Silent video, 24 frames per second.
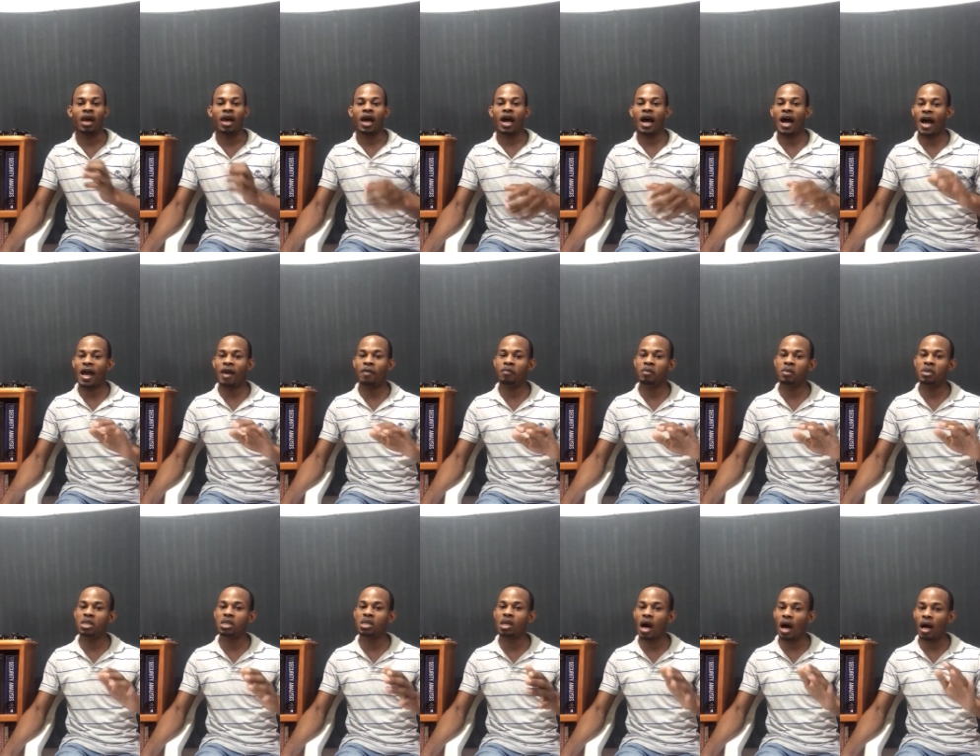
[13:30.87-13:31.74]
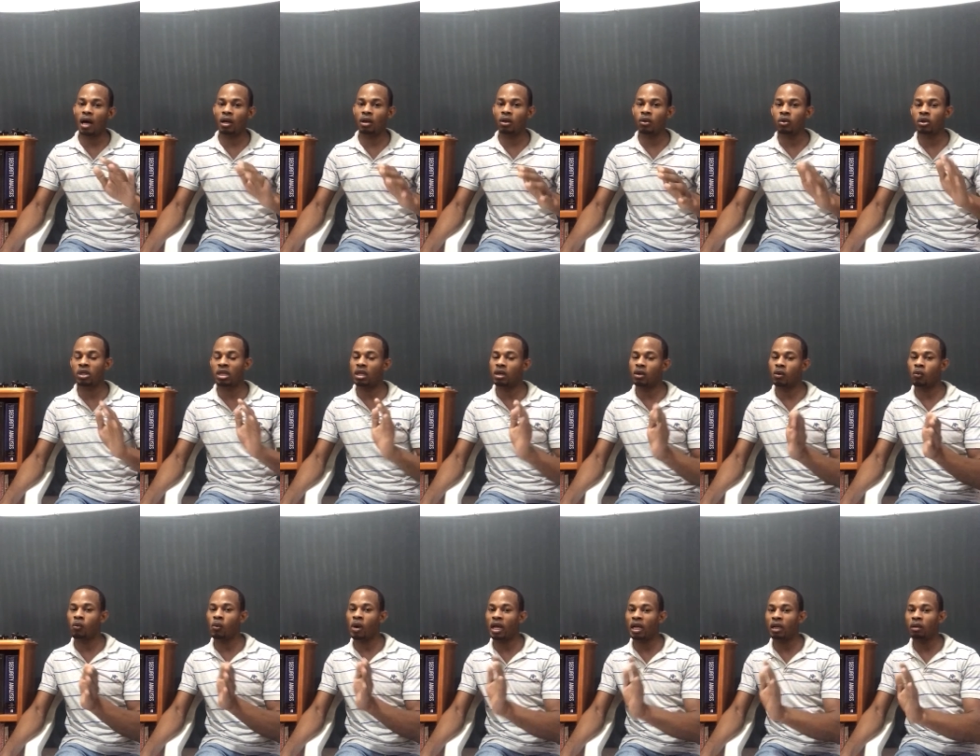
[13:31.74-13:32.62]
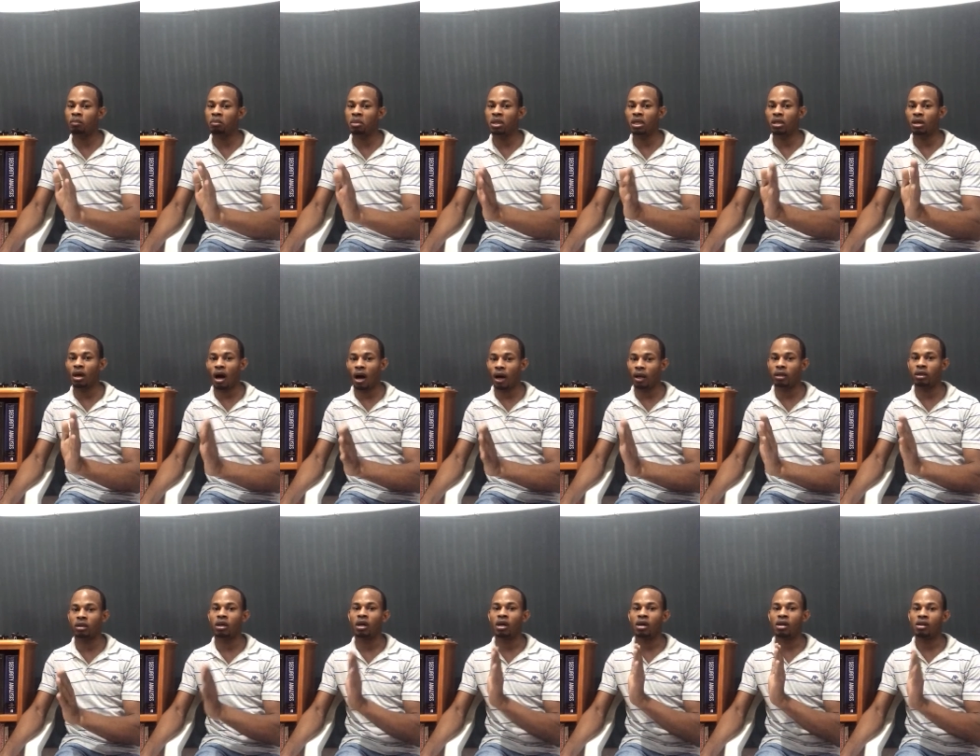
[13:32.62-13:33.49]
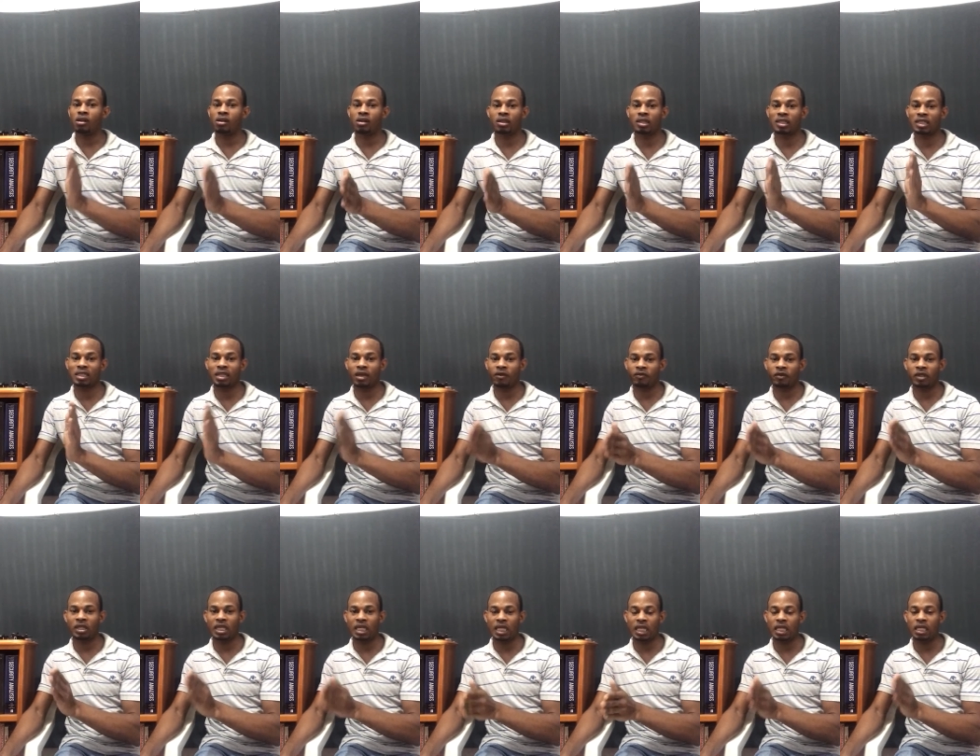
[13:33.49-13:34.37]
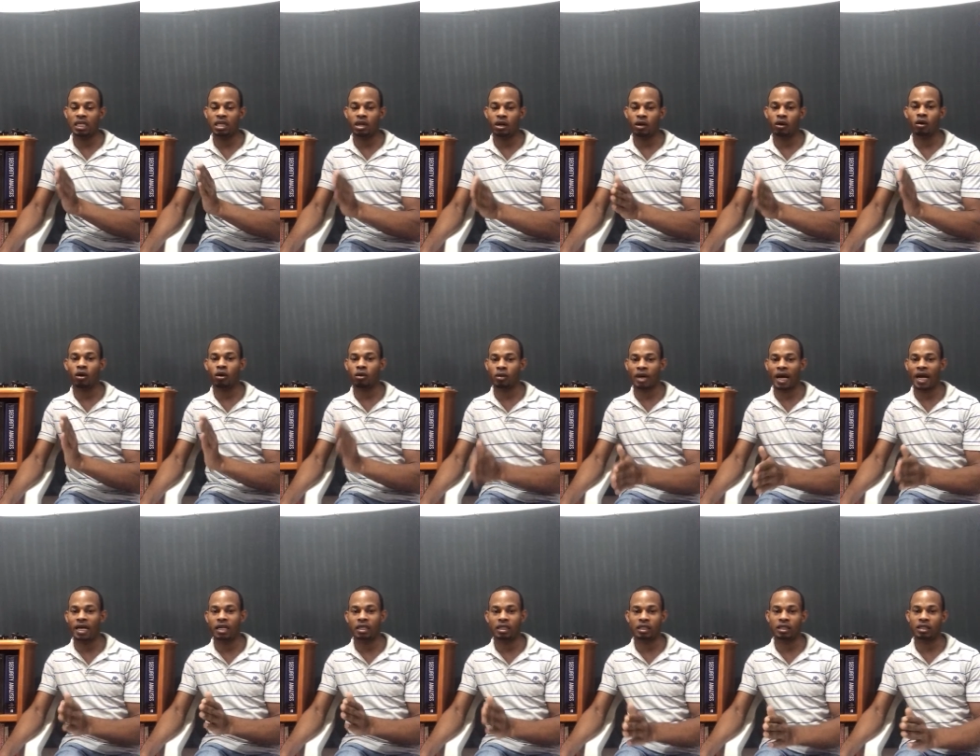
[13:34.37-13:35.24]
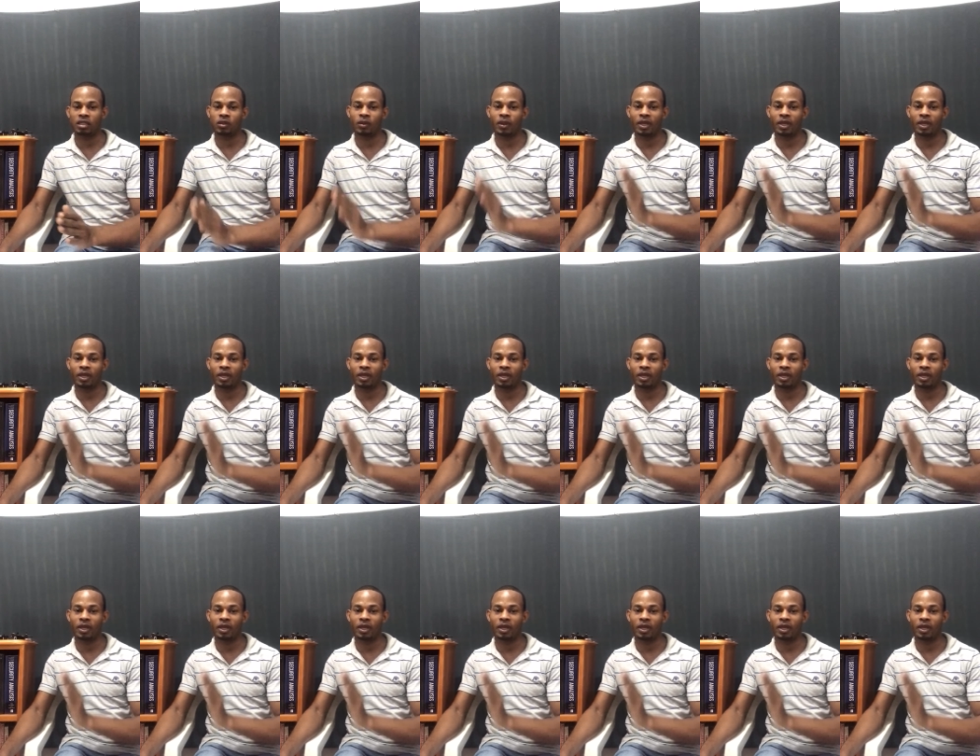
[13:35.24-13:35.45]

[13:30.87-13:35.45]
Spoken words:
I'm not looking well beyond the 17-year horizon.